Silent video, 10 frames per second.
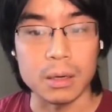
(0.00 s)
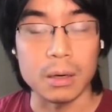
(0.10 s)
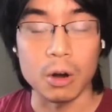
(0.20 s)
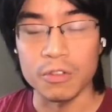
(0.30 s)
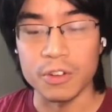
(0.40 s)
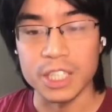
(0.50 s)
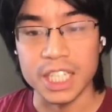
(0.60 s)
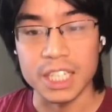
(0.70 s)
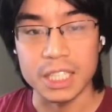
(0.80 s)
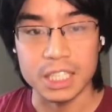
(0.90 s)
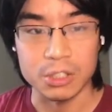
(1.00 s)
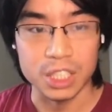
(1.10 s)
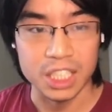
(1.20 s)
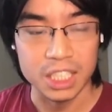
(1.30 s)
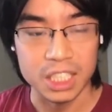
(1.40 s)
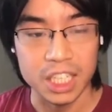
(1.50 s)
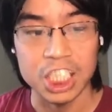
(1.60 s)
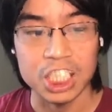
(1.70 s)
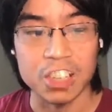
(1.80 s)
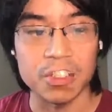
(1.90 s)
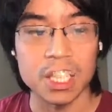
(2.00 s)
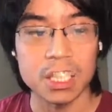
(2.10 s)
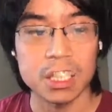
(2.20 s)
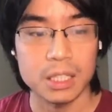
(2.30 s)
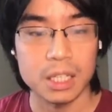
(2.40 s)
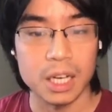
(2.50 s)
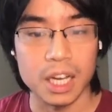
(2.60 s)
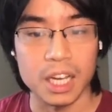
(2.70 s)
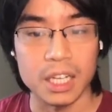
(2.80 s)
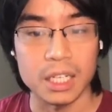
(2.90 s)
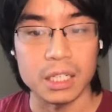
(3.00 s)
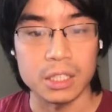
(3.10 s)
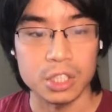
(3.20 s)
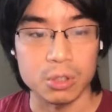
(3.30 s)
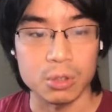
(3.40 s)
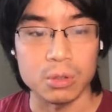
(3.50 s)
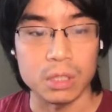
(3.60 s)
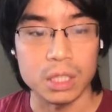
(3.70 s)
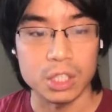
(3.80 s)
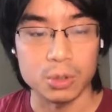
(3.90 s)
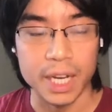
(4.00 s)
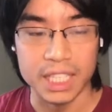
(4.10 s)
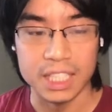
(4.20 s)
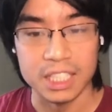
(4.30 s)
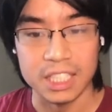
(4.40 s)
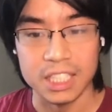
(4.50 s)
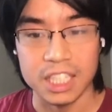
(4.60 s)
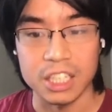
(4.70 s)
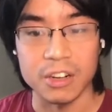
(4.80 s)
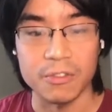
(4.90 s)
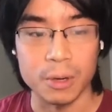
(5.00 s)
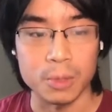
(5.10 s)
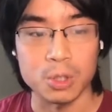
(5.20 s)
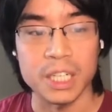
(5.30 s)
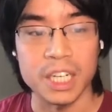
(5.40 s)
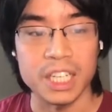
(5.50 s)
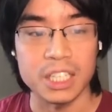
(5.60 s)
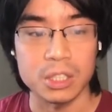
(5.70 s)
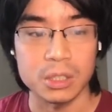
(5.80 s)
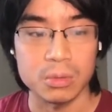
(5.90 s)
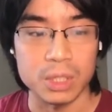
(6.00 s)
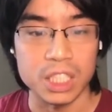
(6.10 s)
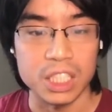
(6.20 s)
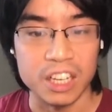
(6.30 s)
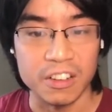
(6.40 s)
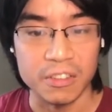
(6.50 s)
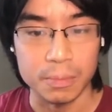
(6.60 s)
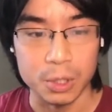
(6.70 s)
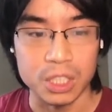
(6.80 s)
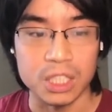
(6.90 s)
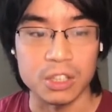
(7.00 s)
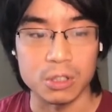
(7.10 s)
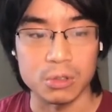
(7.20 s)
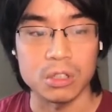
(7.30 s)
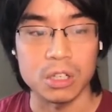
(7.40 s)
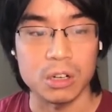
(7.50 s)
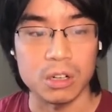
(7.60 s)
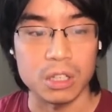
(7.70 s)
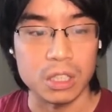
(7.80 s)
All of our data still sits in HDFS. And so to access this data from Kubernetes, we have built another tool called